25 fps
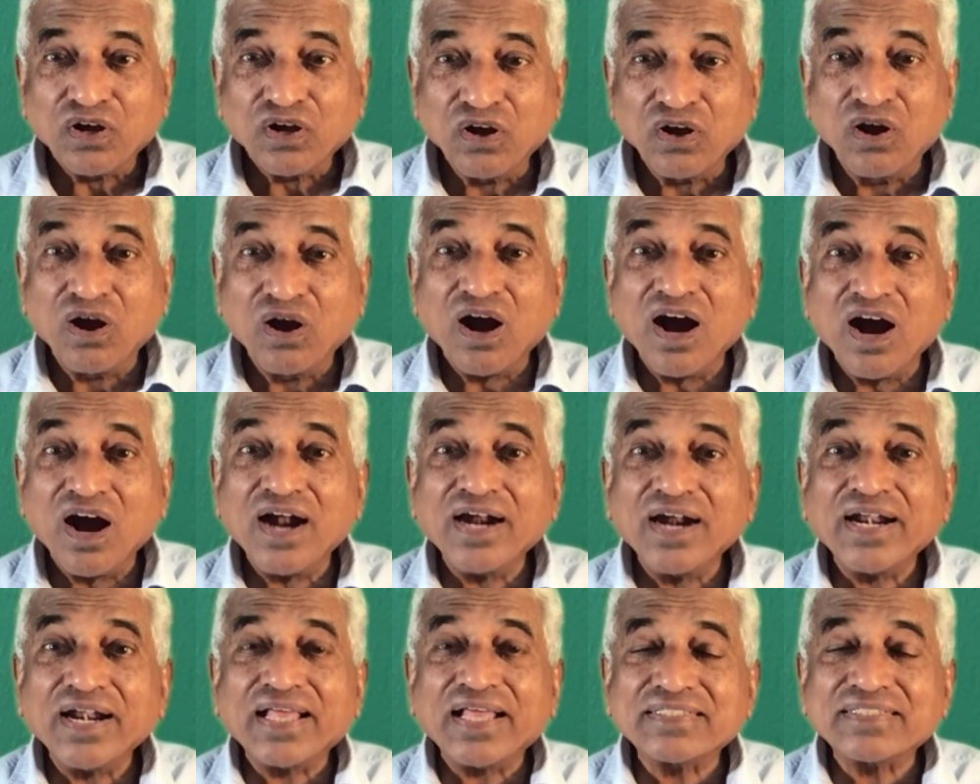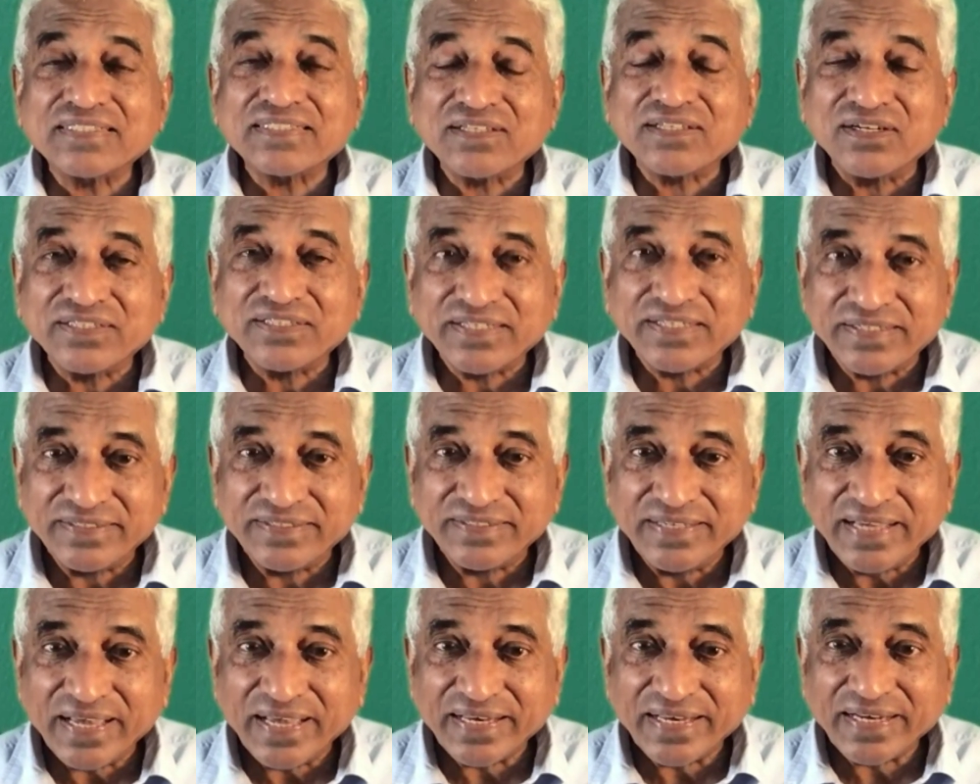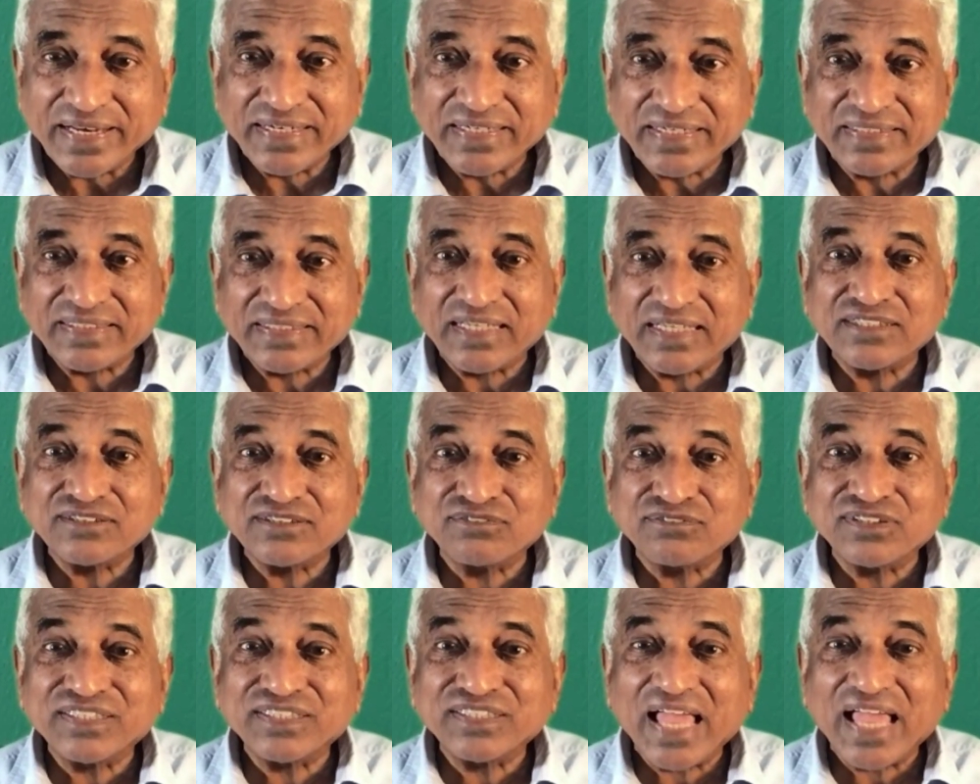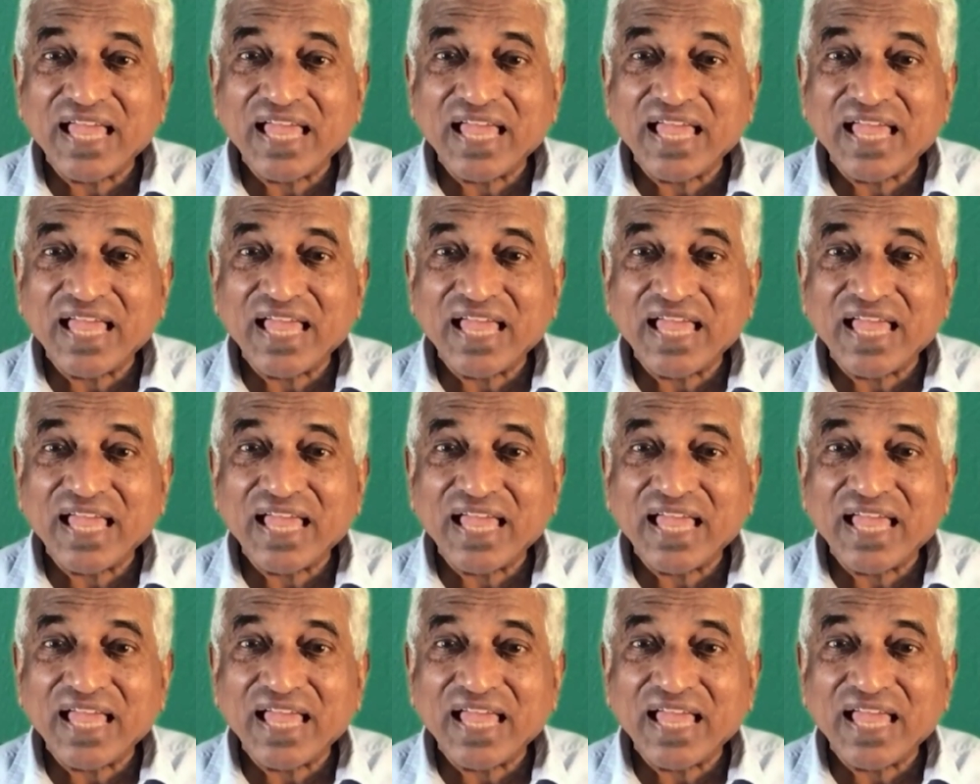God has got a direct touch with